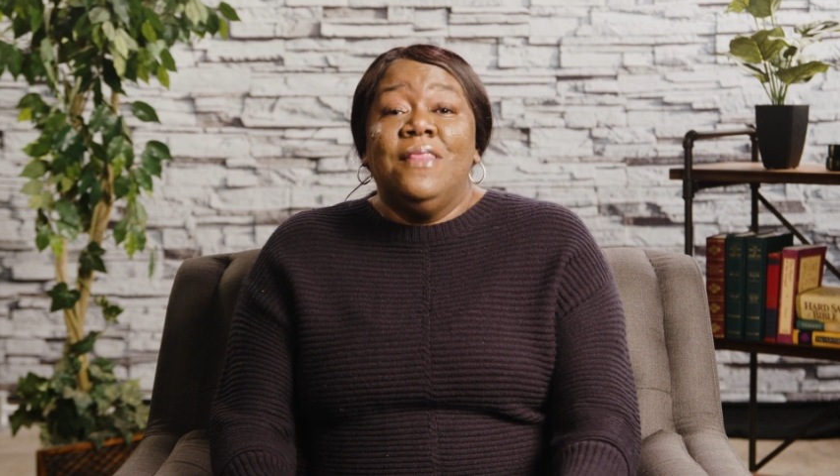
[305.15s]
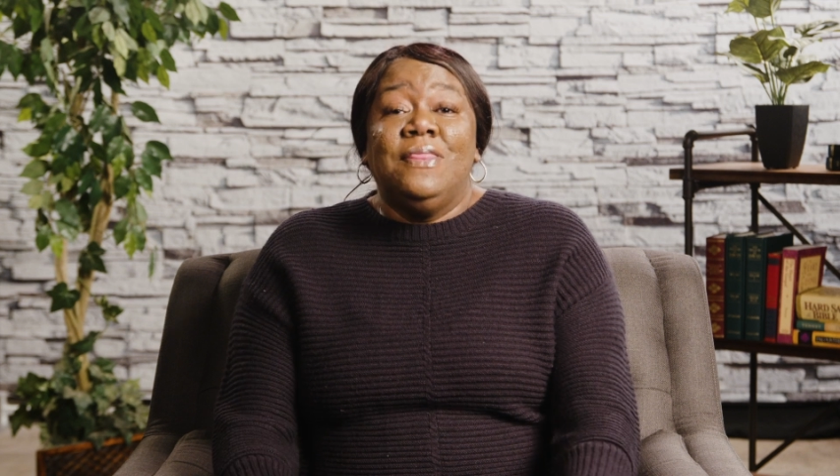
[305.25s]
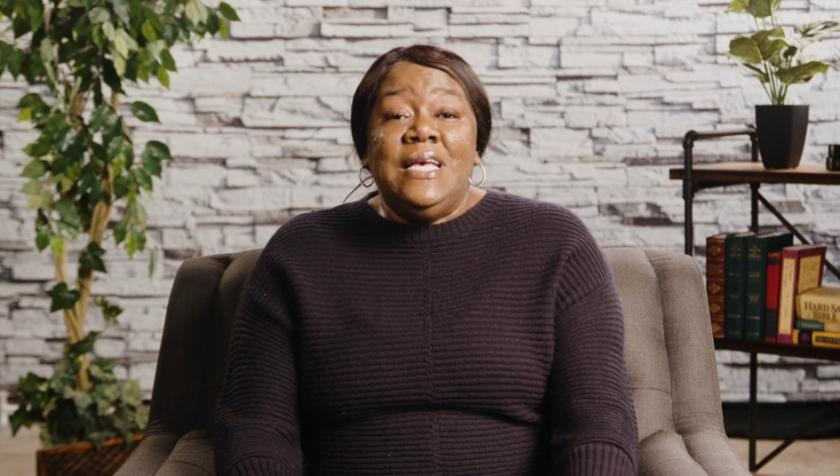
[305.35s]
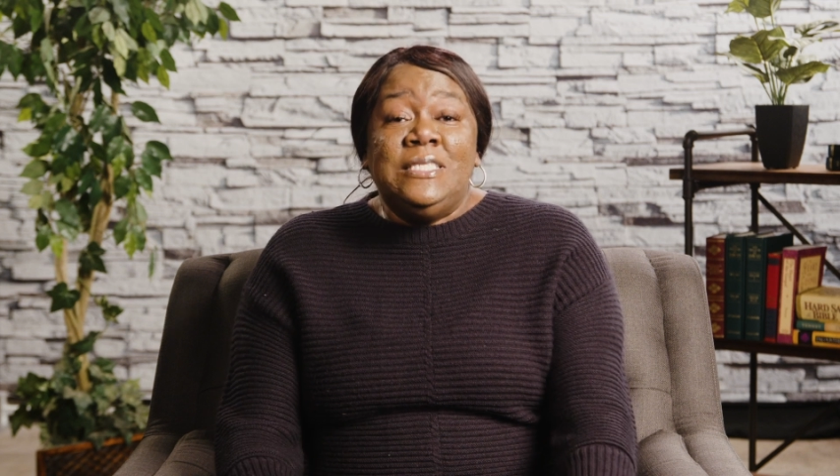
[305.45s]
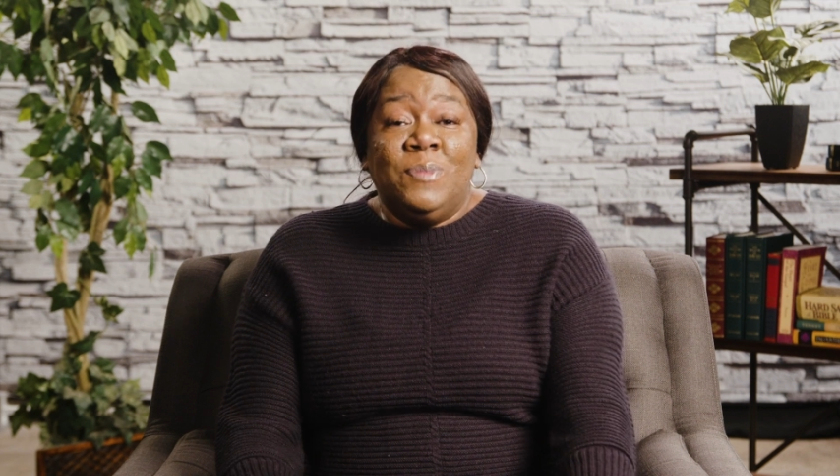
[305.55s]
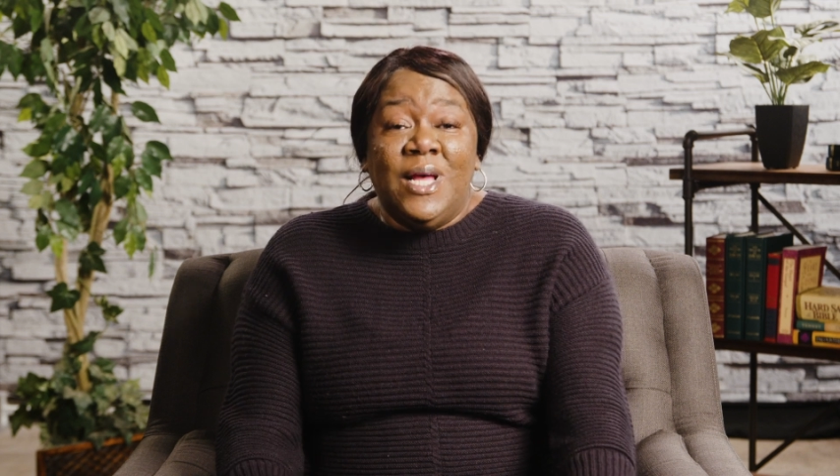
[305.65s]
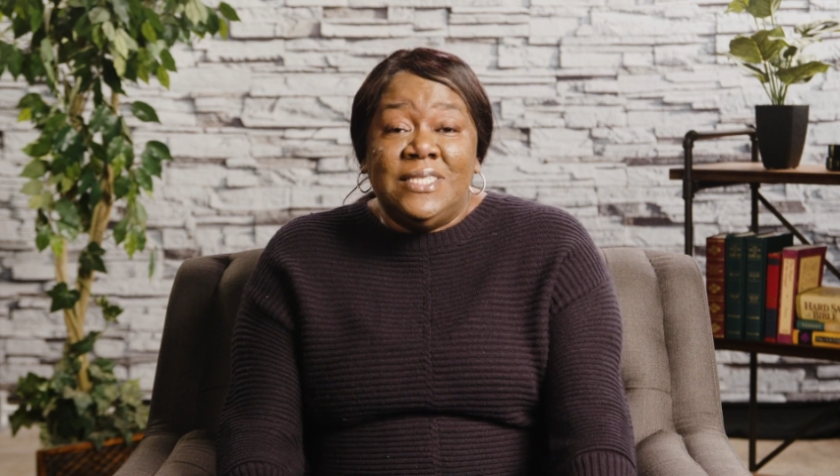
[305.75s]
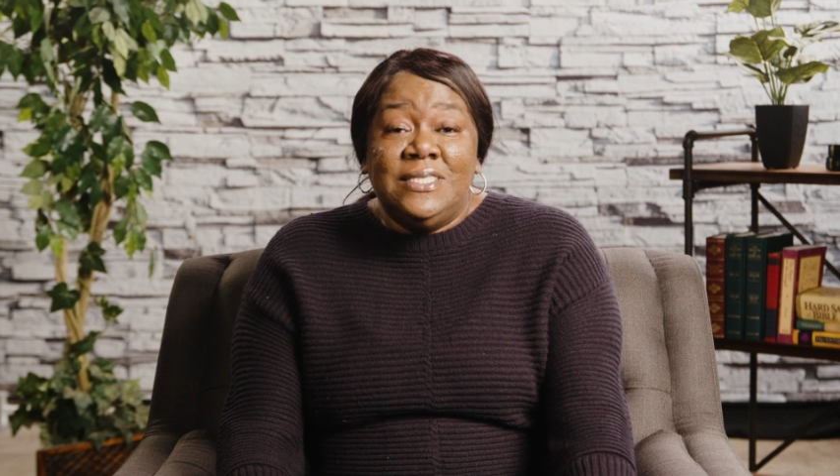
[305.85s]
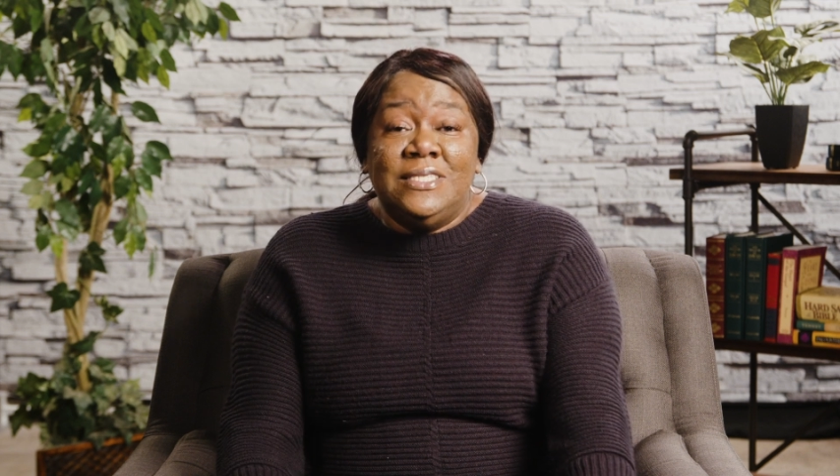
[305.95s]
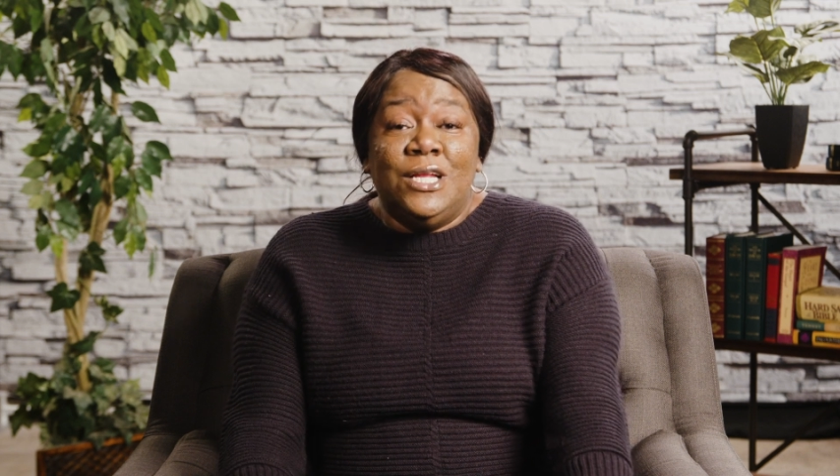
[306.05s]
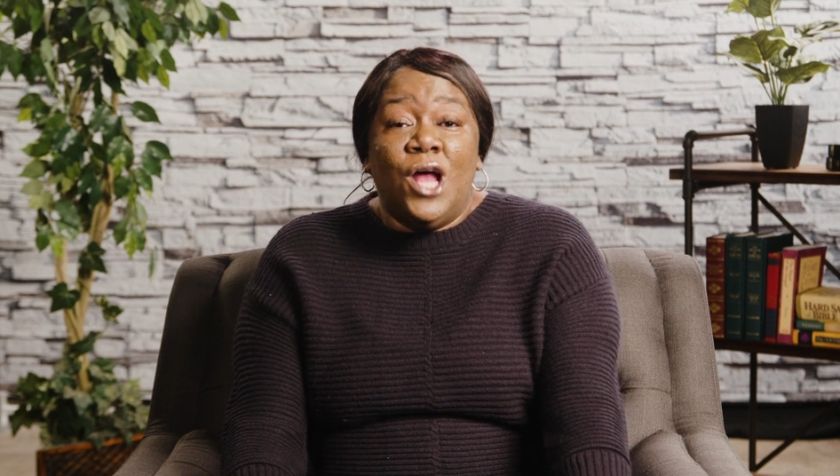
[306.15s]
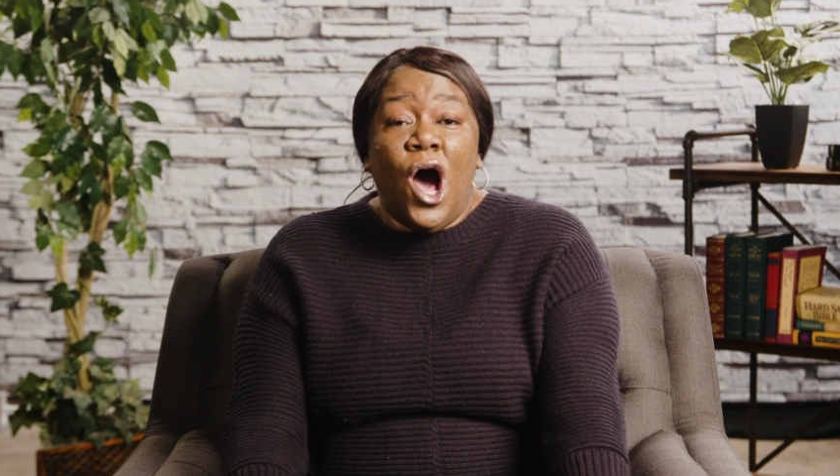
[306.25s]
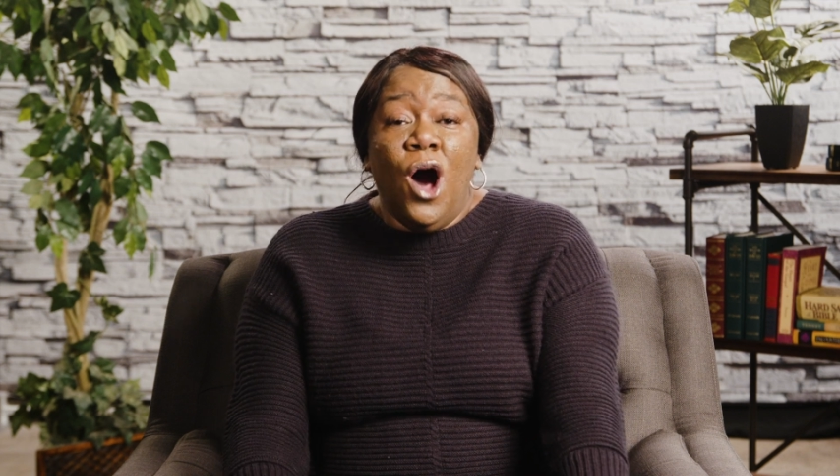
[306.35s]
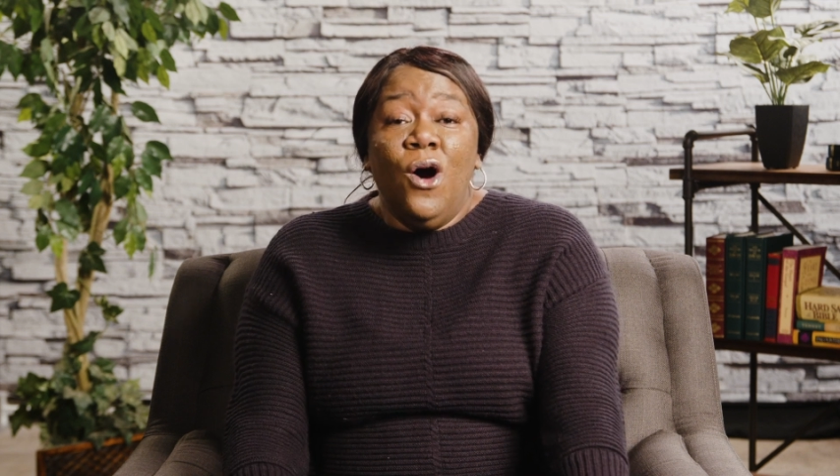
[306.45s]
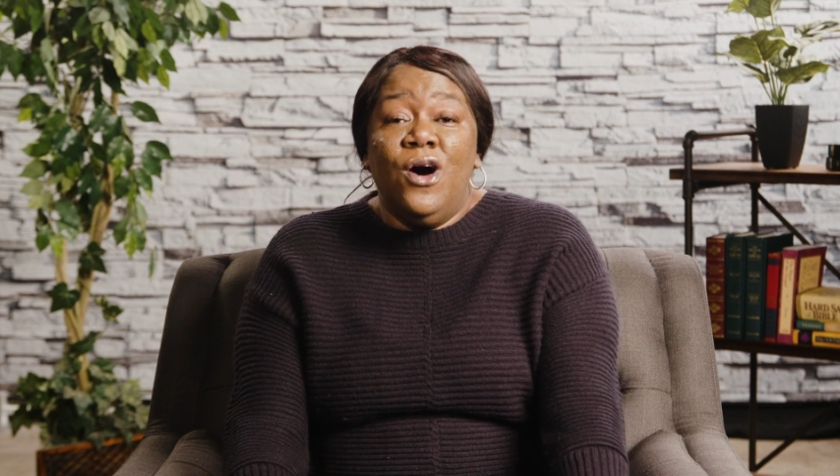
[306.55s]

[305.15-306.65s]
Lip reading: These blessings and all